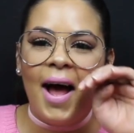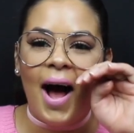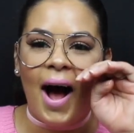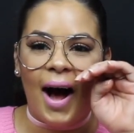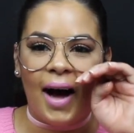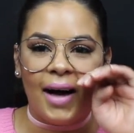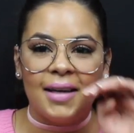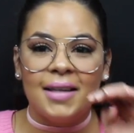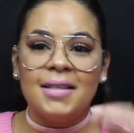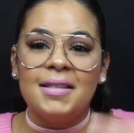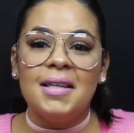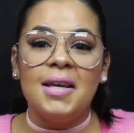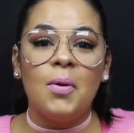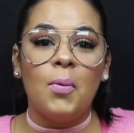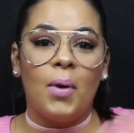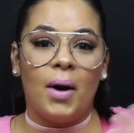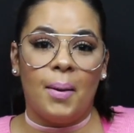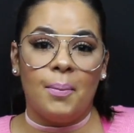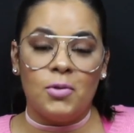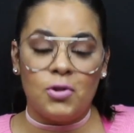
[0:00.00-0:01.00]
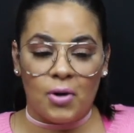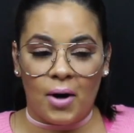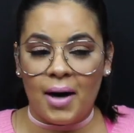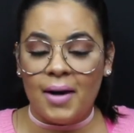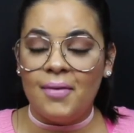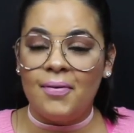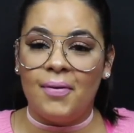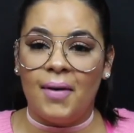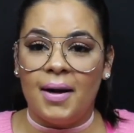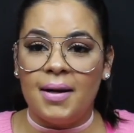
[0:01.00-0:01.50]
Honestly, when I'm trying
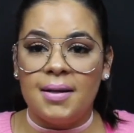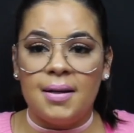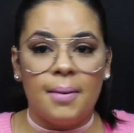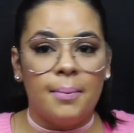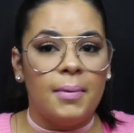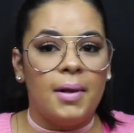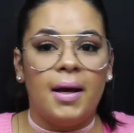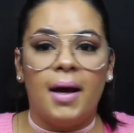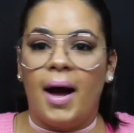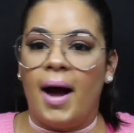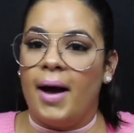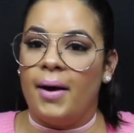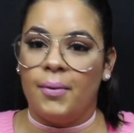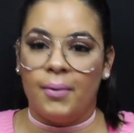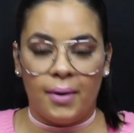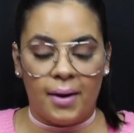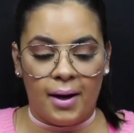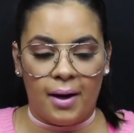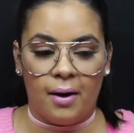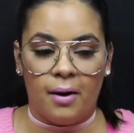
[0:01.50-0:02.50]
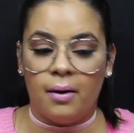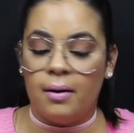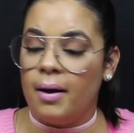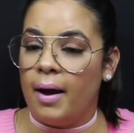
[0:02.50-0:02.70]
to find something, I don't care.